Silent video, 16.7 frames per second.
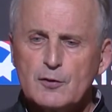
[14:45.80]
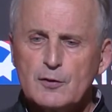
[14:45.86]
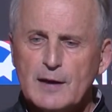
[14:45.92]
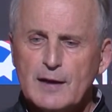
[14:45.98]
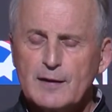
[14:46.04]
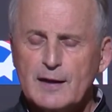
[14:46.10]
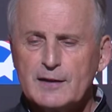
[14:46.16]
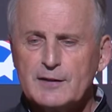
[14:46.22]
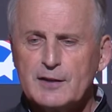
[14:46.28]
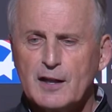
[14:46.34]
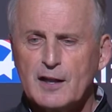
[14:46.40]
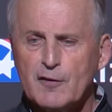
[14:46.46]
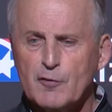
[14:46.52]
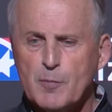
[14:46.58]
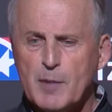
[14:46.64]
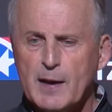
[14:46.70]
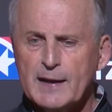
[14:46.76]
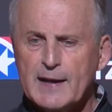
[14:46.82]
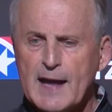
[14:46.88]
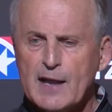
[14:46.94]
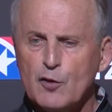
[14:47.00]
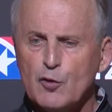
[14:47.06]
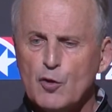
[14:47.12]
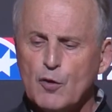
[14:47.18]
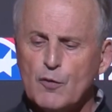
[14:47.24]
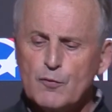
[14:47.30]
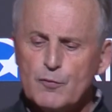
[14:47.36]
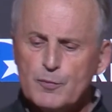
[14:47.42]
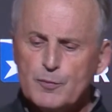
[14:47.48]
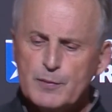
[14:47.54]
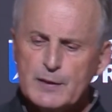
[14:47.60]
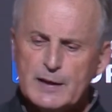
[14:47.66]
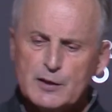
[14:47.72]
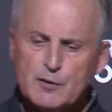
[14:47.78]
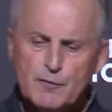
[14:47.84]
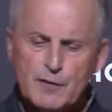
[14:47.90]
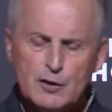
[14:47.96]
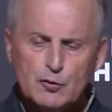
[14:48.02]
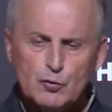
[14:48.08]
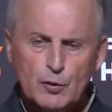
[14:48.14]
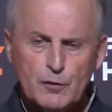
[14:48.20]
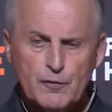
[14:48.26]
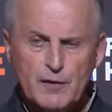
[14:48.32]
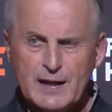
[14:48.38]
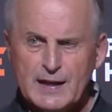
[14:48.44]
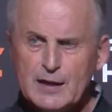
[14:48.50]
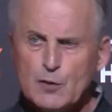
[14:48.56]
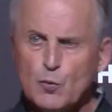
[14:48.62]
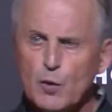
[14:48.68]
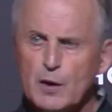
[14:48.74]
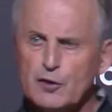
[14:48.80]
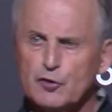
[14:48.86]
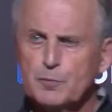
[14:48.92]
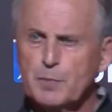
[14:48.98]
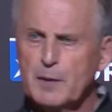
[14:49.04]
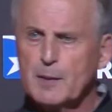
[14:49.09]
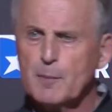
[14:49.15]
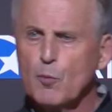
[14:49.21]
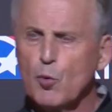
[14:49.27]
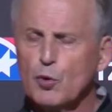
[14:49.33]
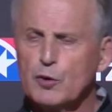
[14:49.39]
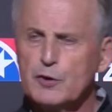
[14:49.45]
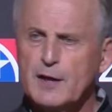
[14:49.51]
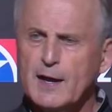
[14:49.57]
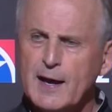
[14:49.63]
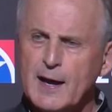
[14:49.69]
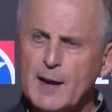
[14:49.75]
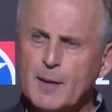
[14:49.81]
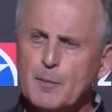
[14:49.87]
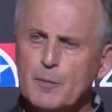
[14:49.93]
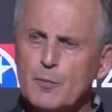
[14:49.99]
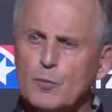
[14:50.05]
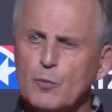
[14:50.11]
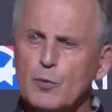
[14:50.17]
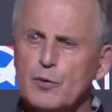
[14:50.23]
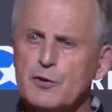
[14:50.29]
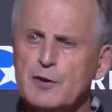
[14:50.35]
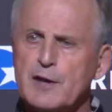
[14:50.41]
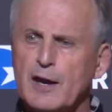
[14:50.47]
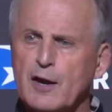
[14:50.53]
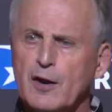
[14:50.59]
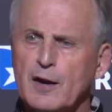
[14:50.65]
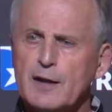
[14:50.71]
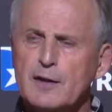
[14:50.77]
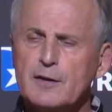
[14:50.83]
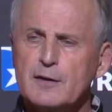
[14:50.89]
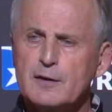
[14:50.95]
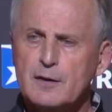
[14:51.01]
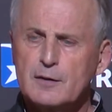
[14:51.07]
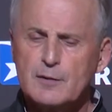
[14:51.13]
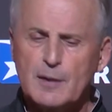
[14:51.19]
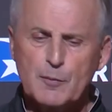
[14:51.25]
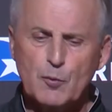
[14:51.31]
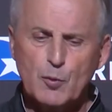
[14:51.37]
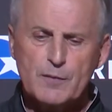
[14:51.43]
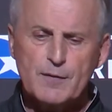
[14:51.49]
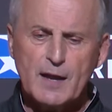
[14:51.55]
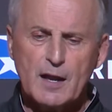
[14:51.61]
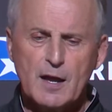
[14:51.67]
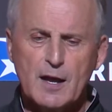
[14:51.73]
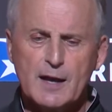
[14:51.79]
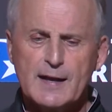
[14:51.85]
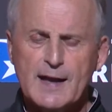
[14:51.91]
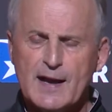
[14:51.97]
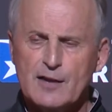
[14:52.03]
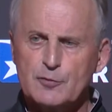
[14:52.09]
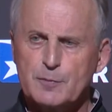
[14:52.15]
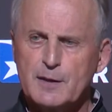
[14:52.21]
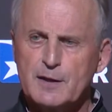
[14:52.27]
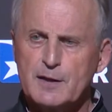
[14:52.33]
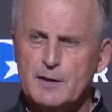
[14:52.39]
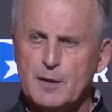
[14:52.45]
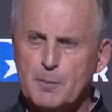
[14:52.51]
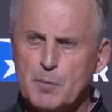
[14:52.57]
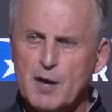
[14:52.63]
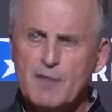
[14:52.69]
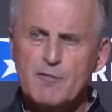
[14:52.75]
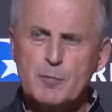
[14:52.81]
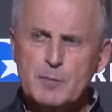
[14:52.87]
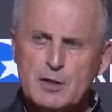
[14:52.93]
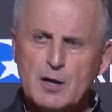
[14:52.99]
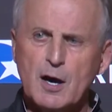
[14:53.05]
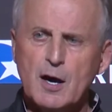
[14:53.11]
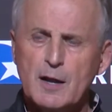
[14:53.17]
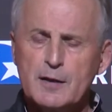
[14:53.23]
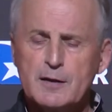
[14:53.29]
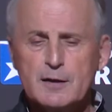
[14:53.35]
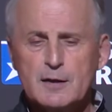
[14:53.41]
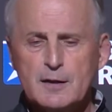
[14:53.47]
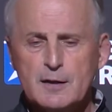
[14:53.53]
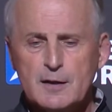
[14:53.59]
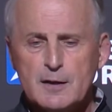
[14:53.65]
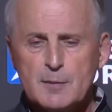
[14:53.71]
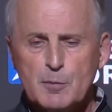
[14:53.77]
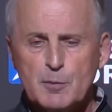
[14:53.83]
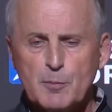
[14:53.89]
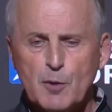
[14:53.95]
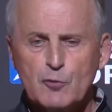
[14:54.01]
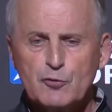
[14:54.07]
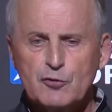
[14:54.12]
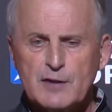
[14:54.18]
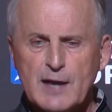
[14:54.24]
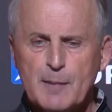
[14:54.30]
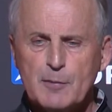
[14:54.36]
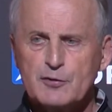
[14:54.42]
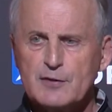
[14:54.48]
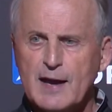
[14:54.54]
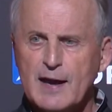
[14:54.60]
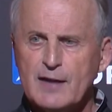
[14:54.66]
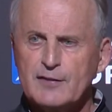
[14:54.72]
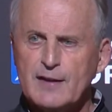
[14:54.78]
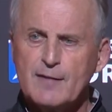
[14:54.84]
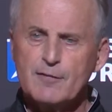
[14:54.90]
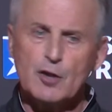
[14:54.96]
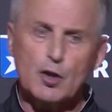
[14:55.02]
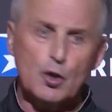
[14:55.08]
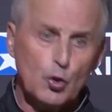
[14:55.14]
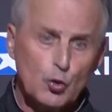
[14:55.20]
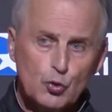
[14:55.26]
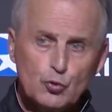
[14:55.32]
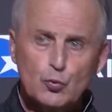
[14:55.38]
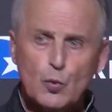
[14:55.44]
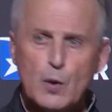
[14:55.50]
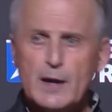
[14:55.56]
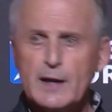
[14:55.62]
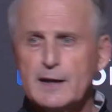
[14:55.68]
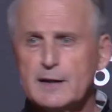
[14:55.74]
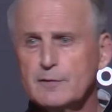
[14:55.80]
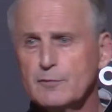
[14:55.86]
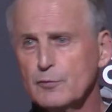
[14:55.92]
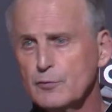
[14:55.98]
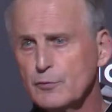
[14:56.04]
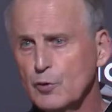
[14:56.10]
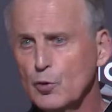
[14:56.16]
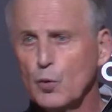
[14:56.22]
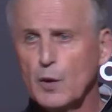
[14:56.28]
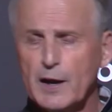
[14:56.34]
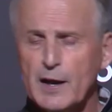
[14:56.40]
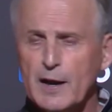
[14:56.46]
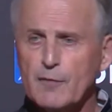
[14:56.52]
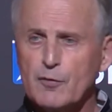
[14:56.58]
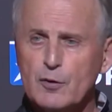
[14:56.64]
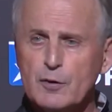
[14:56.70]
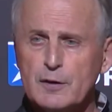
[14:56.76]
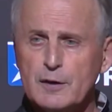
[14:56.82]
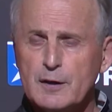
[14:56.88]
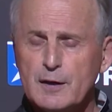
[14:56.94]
I, I, tell everybody I don't know if individually if anyone has spent more time with Garrett. I mean, we've had a lot of guys spend above and beyond, but most of the time it's guys having to lose weight, do whatever.